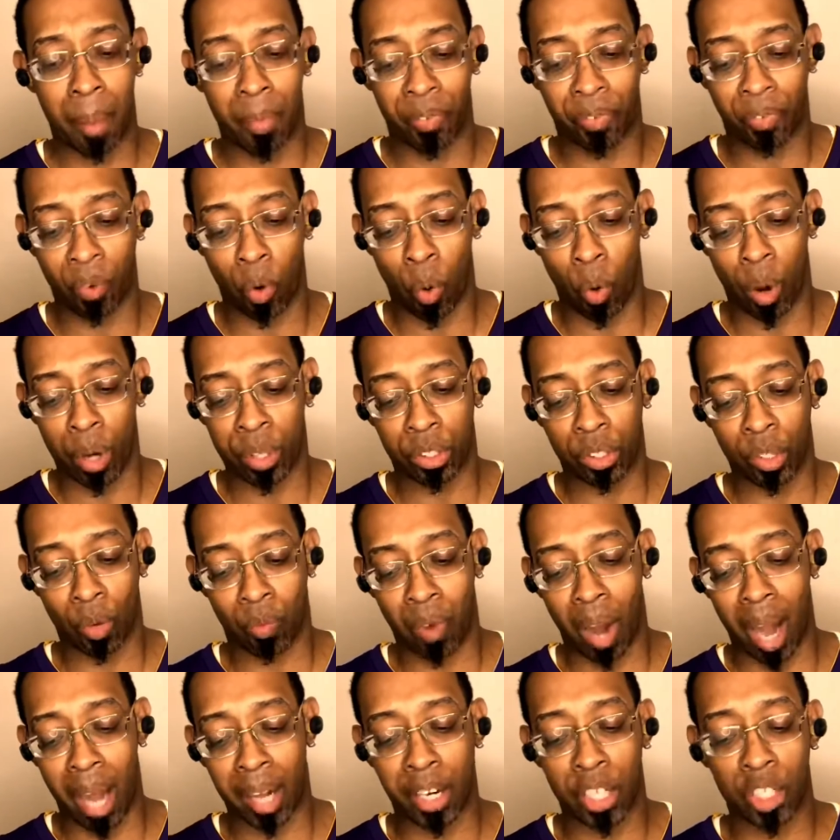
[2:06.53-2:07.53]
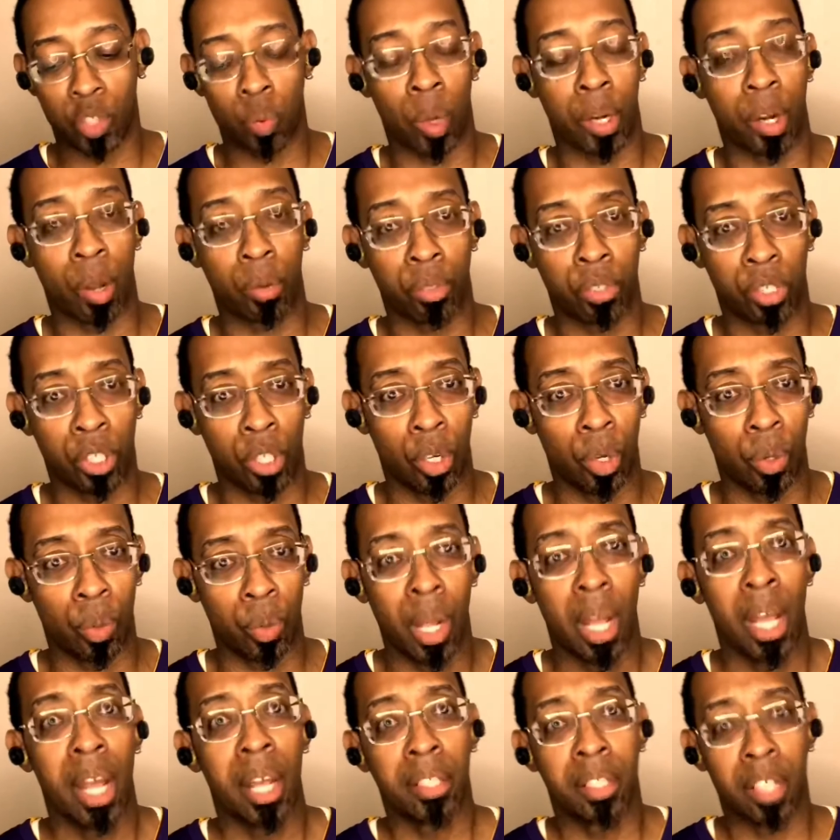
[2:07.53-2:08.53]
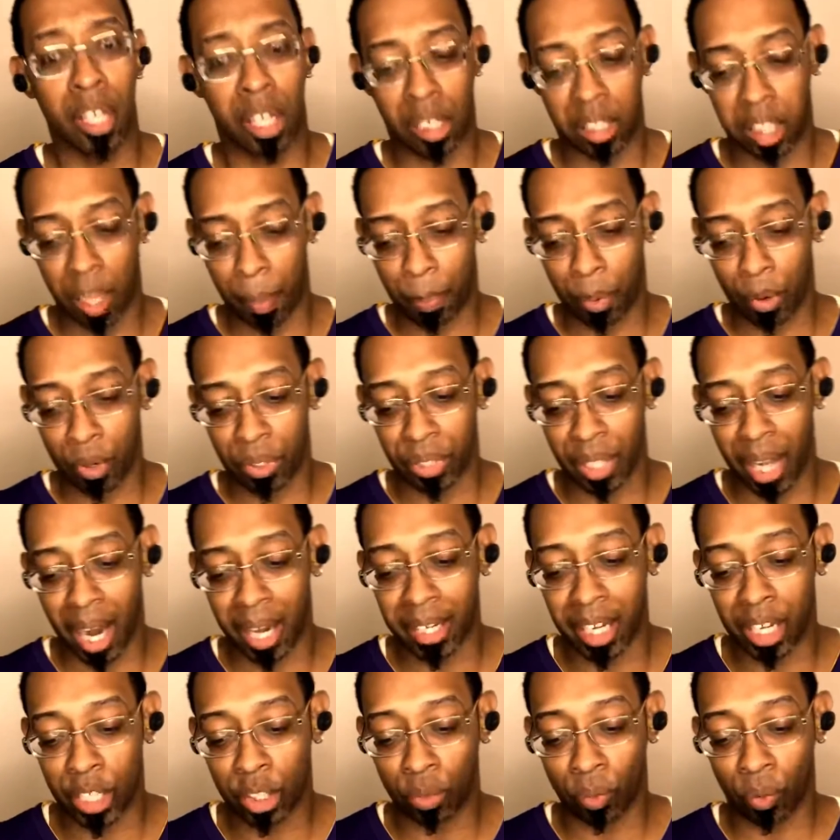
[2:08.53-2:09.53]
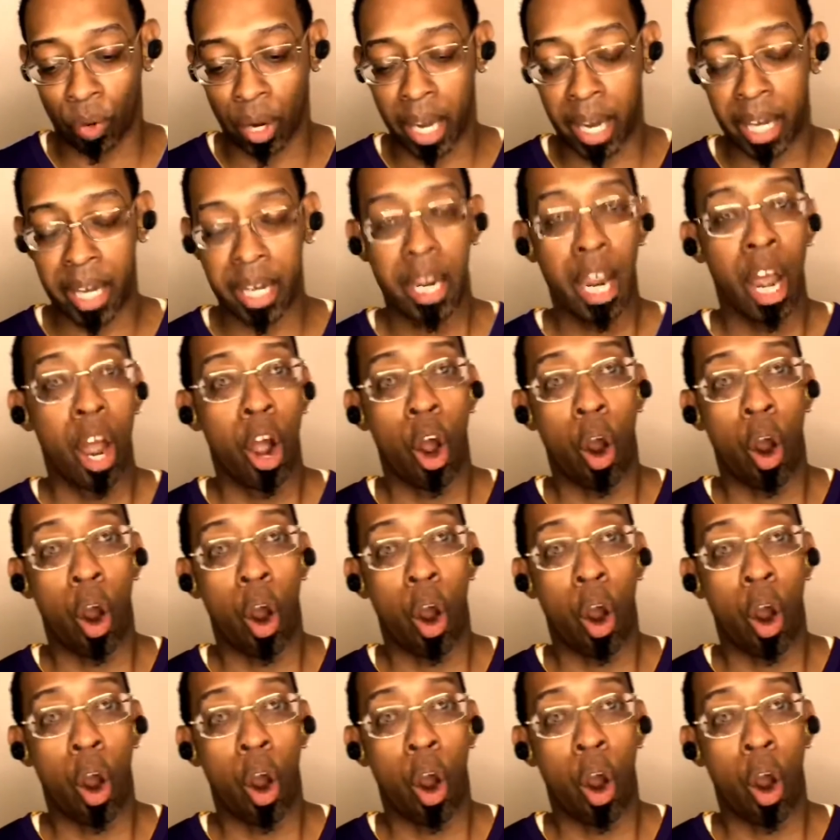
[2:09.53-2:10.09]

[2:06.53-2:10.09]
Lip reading: of course, the Rockets 102, the Clippers 93.